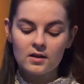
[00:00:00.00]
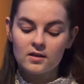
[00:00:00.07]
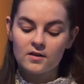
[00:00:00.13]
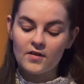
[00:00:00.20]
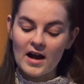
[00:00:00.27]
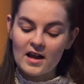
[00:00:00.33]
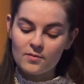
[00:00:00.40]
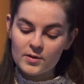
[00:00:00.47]
The
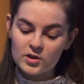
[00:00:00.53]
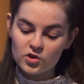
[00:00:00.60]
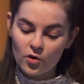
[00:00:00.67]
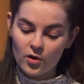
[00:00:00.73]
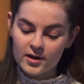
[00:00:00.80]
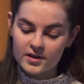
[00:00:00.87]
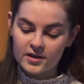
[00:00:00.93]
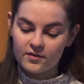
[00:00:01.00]
vast
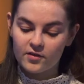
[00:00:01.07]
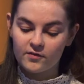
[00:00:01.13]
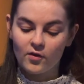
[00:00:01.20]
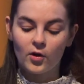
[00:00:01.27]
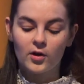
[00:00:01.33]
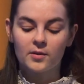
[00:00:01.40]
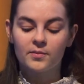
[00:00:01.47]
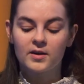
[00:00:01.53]
majority of the
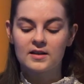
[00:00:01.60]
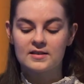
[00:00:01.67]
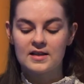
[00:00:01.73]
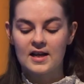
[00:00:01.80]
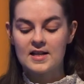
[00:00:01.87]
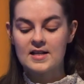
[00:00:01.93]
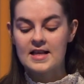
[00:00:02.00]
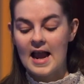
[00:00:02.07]
volume
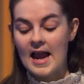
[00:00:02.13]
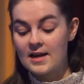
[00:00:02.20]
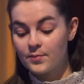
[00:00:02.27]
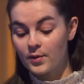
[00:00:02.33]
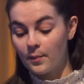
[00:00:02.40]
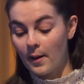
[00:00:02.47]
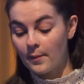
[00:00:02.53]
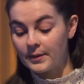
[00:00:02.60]
contains
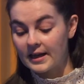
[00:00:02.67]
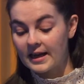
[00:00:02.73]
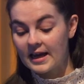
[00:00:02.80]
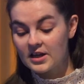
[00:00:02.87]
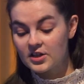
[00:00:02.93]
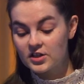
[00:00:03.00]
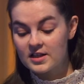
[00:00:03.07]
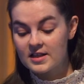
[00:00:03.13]
Edinburgh
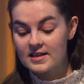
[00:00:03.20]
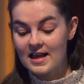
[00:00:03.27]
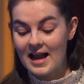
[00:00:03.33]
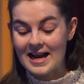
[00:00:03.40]
publications,